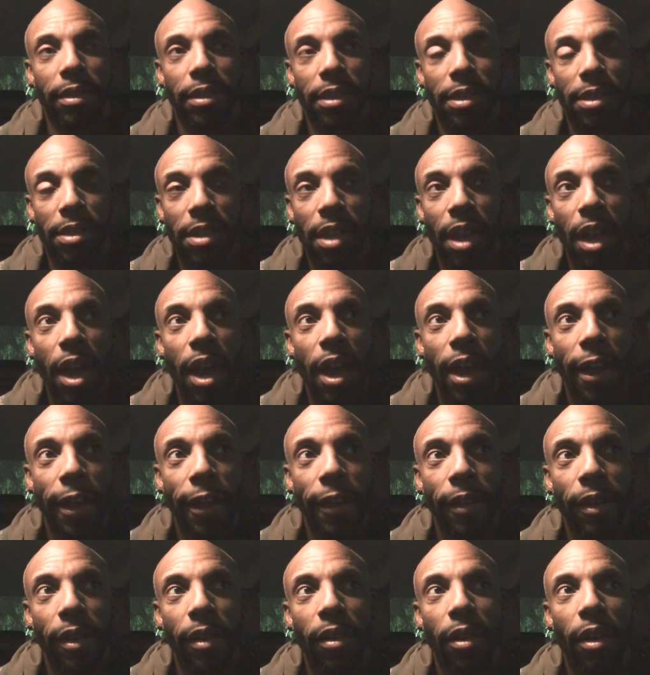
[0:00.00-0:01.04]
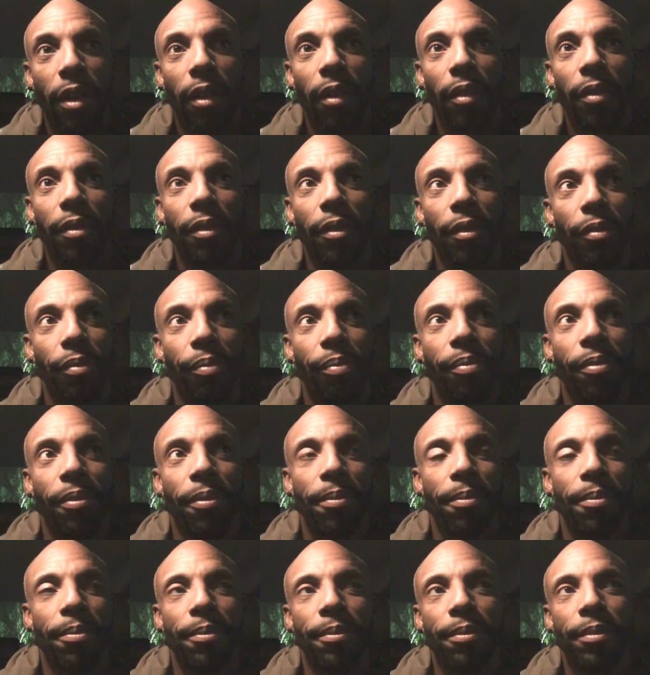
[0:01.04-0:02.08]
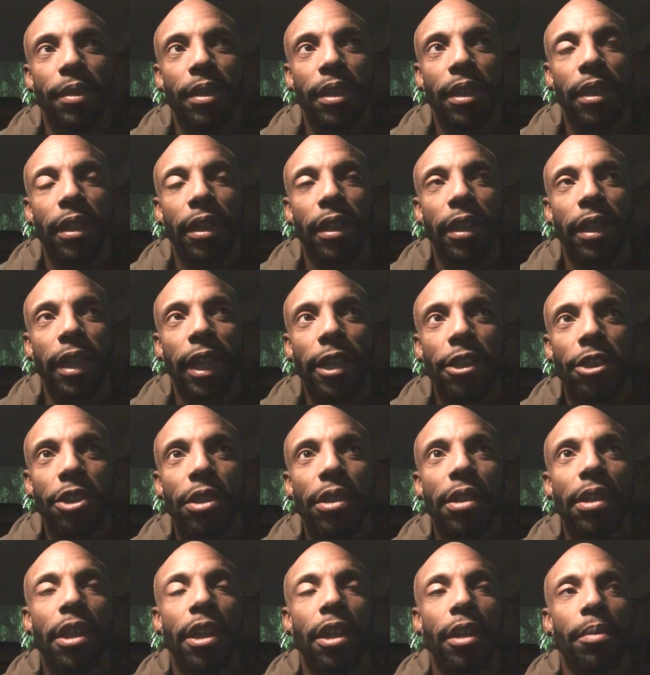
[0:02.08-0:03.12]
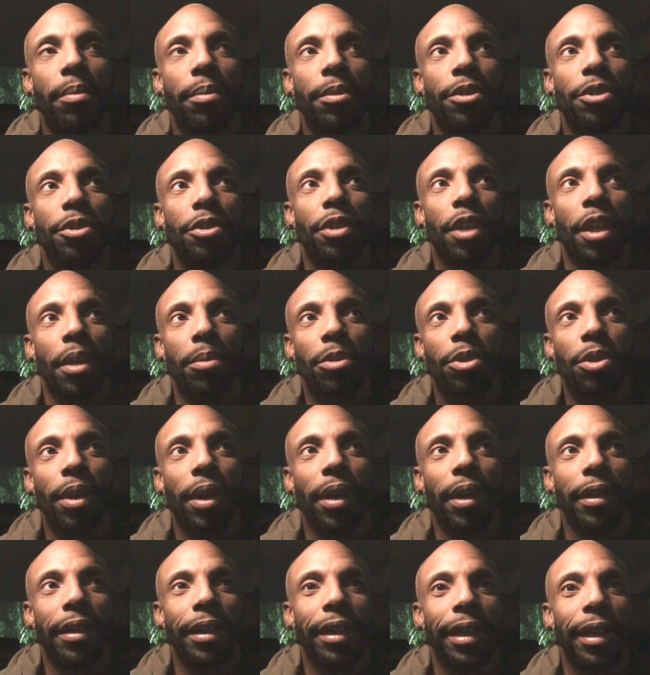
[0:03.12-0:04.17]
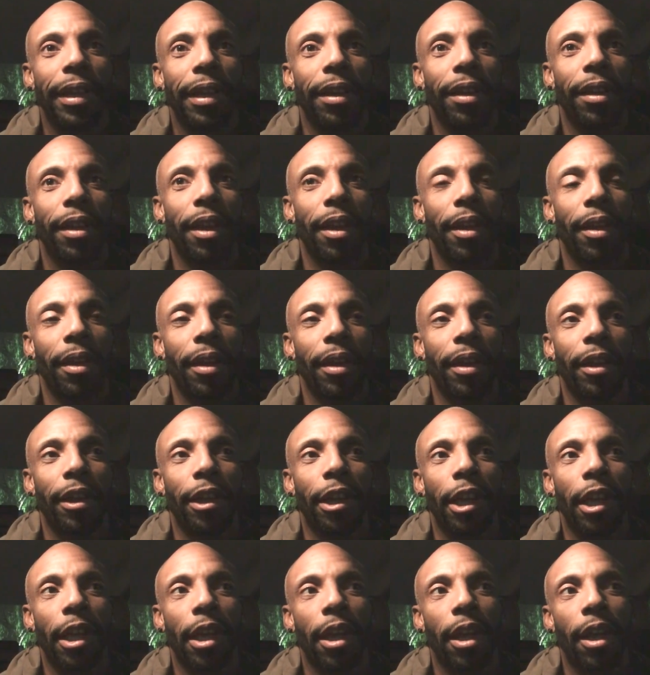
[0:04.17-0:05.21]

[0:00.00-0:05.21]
sky and all the alleged chemtrailing and